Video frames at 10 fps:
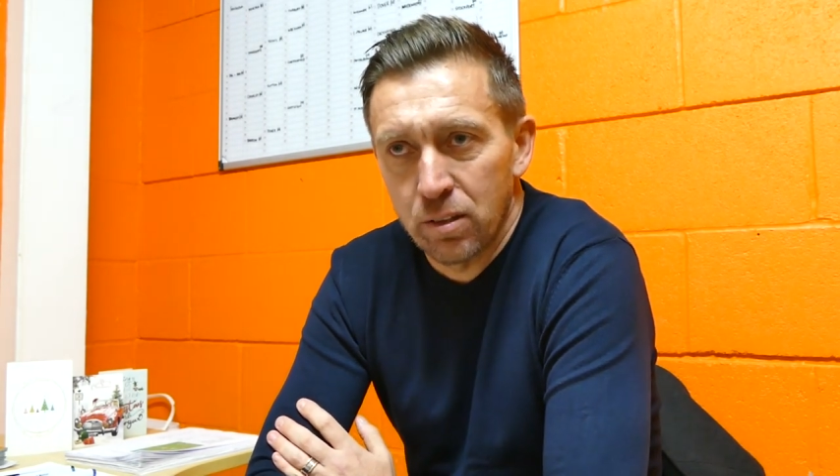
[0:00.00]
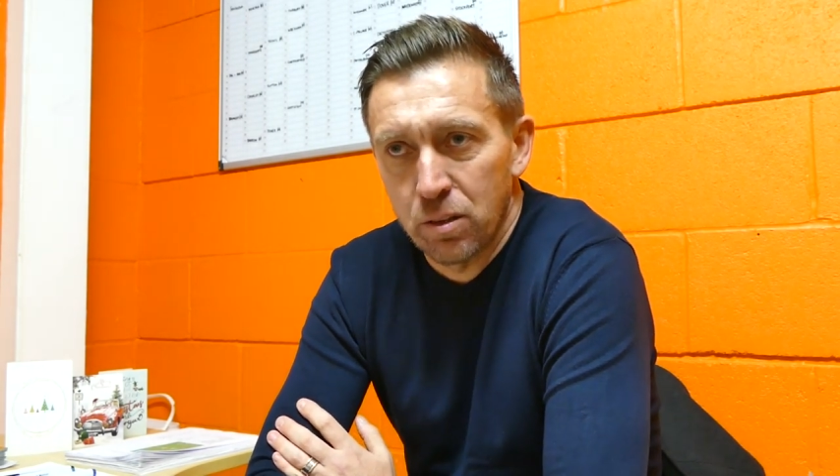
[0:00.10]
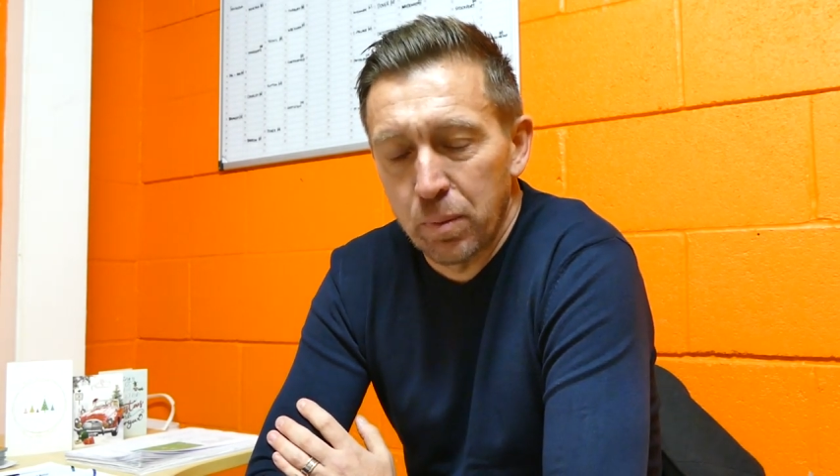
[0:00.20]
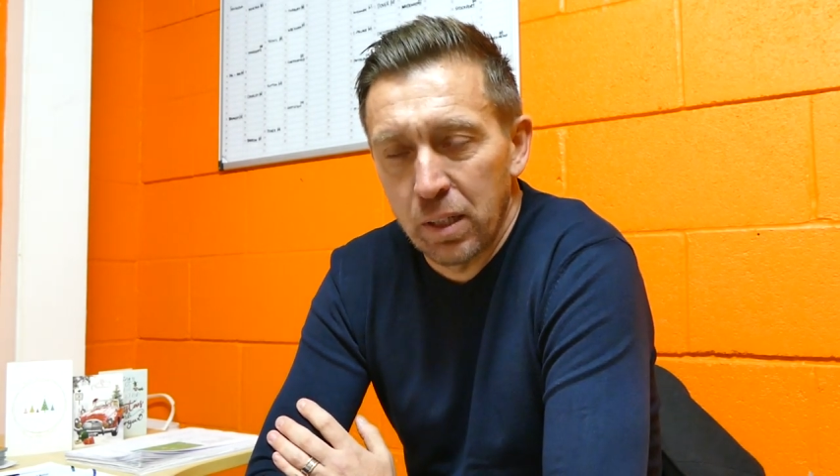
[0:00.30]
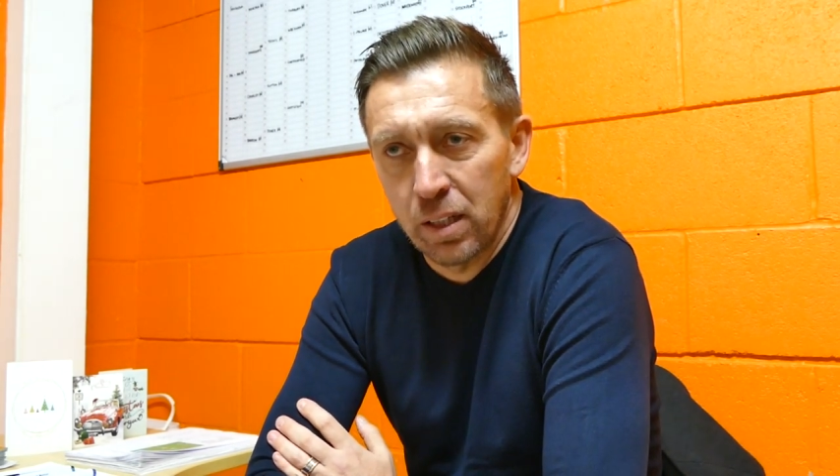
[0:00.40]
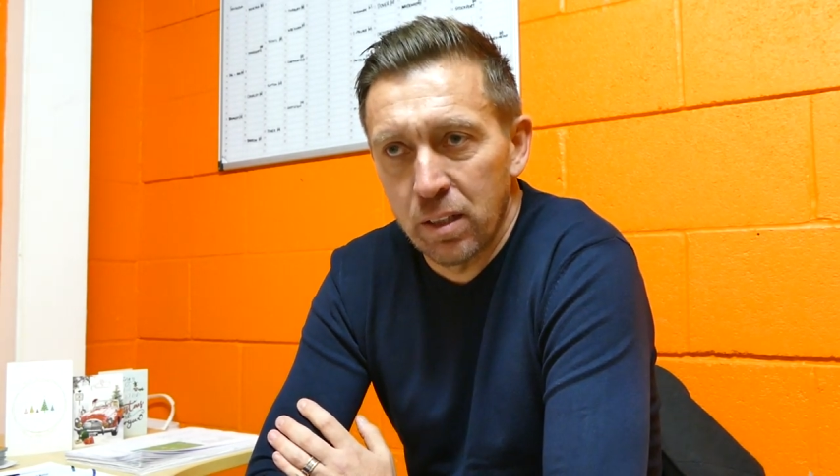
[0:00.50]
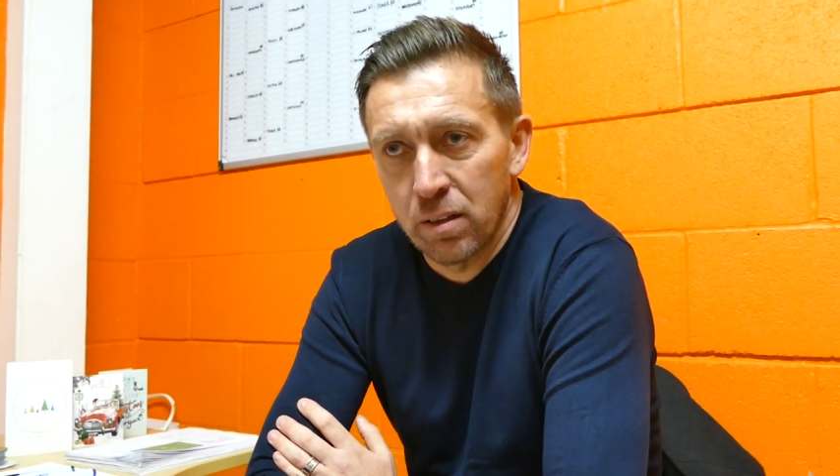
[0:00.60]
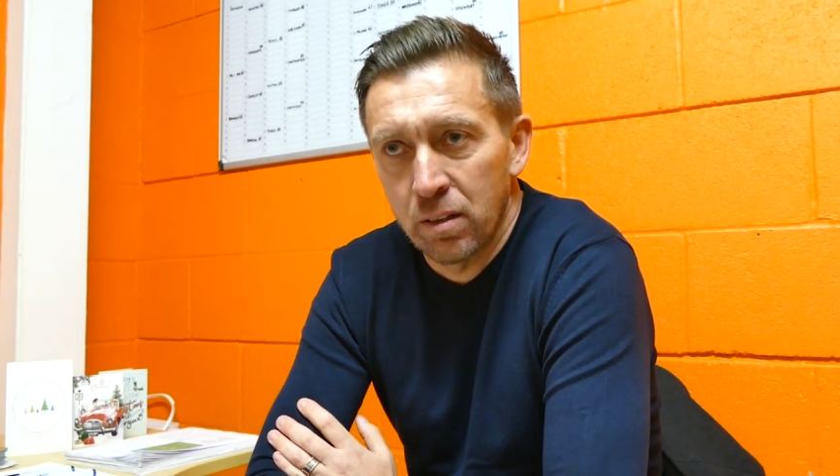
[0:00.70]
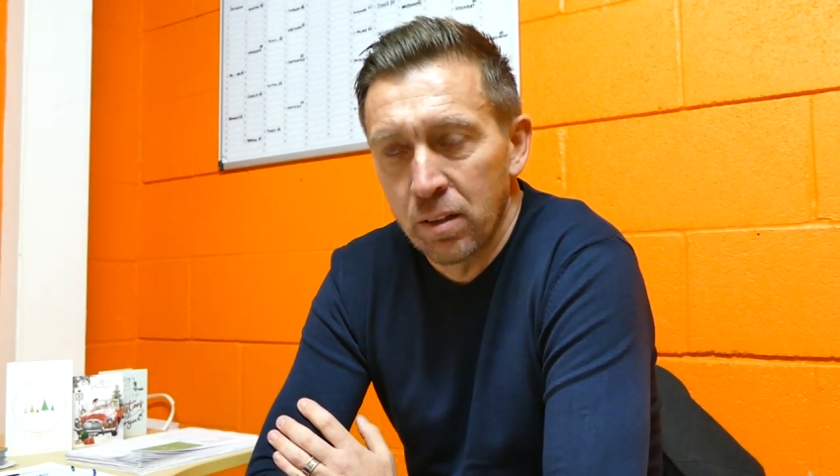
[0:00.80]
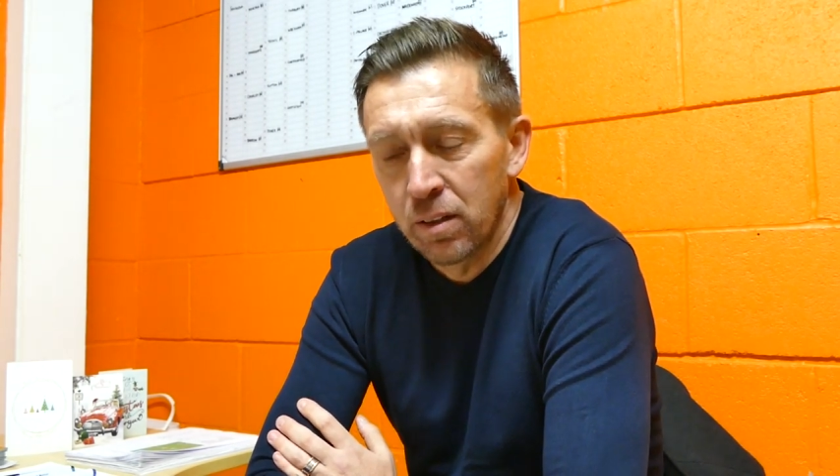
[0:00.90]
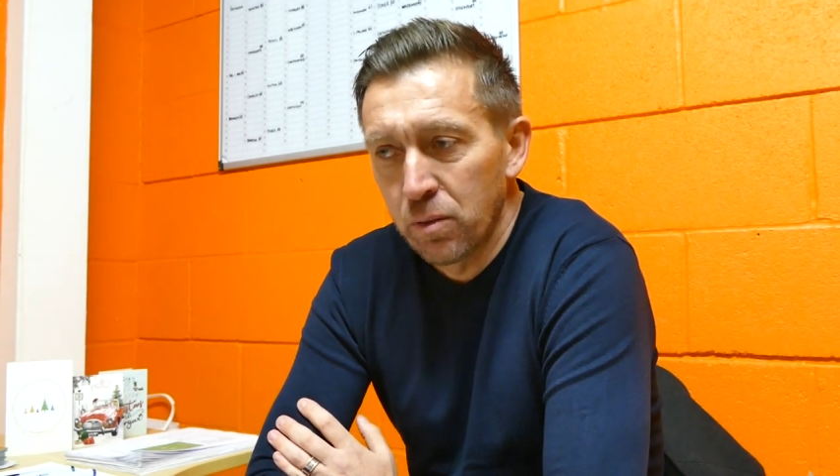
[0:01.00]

at speed and